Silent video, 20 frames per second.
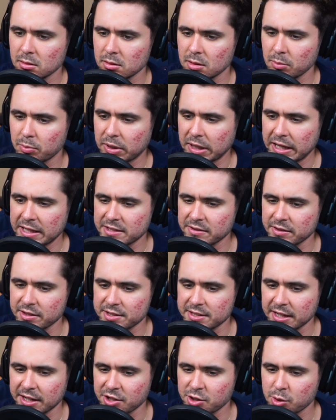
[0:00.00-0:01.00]
The plans of the
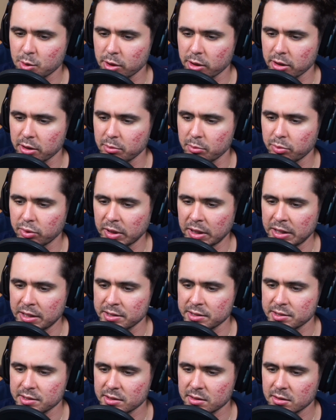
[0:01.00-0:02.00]
sanctuary are in
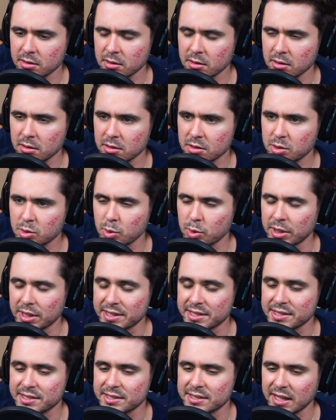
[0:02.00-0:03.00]
place to an
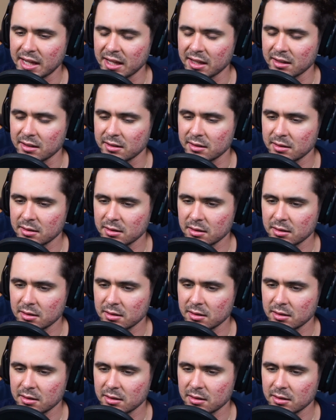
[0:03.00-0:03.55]
extent.